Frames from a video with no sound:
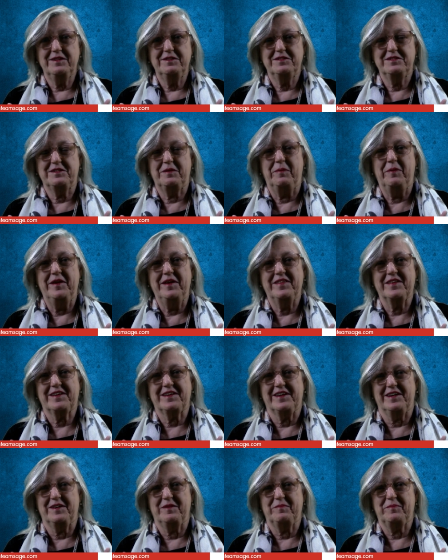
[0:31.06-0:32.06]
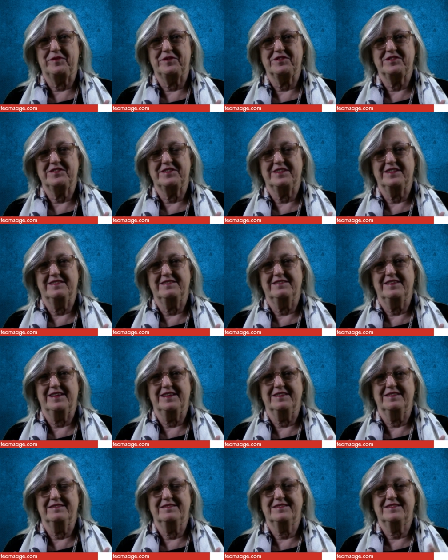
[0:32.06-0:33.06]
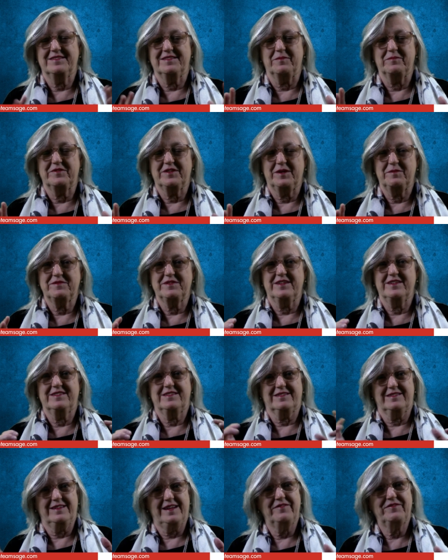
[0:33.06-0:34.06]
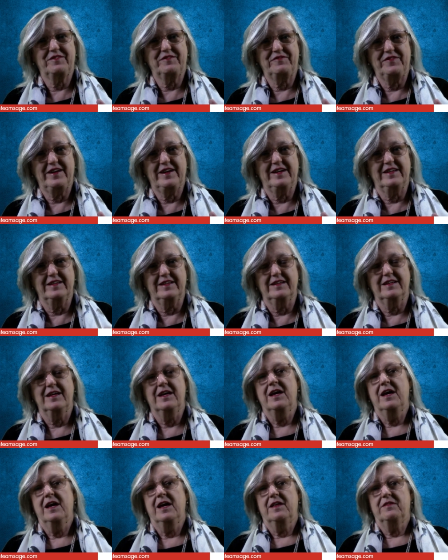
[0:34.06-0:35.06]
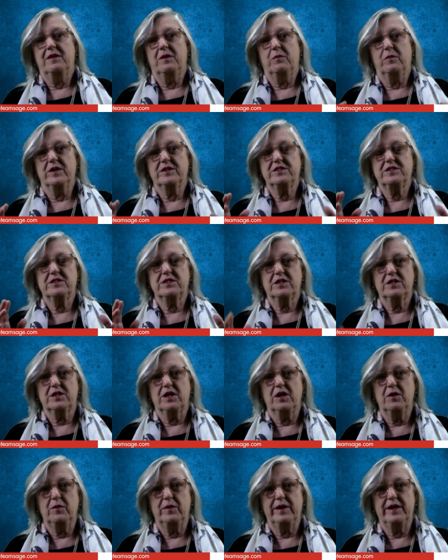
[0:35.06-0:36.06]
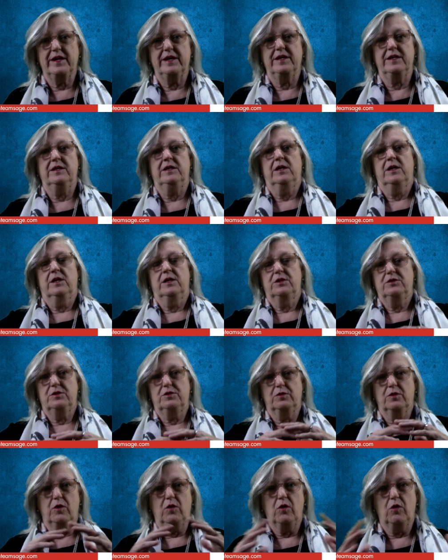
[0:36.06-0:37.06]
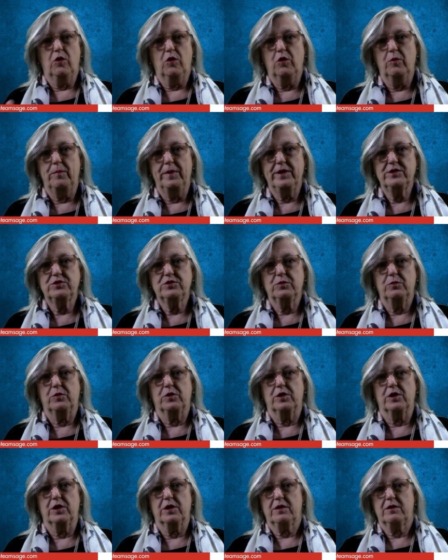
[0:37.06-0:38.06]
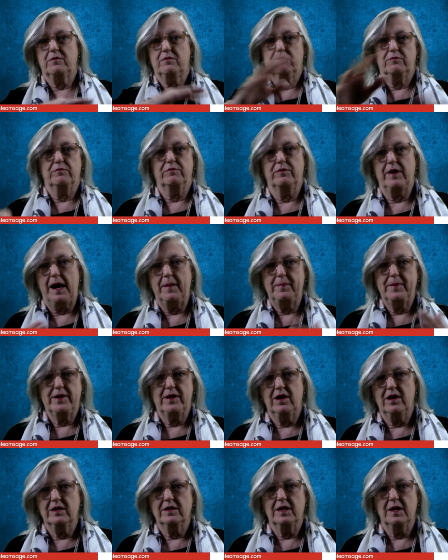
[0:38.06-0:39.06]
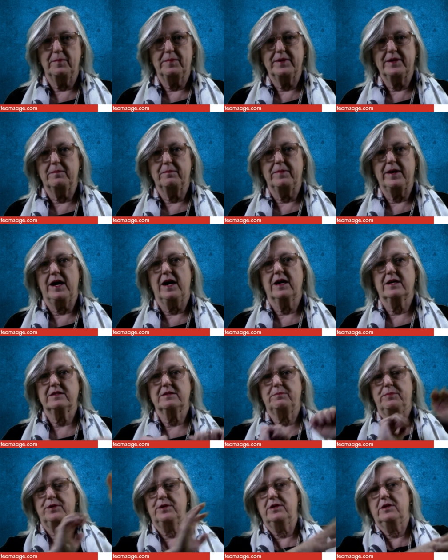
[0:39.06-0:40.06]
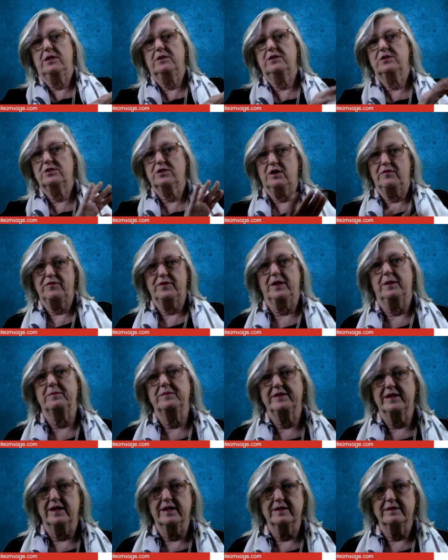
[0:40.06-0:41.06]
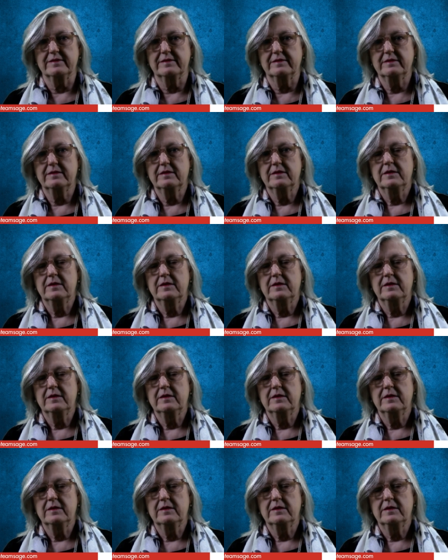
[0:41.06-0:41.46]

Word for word: used to be the kind of person, and sometimes I still have to fight it, that wants to go in, do a whole bunch of work, wrap it all up in a box, put it on the shelf, and I'm done.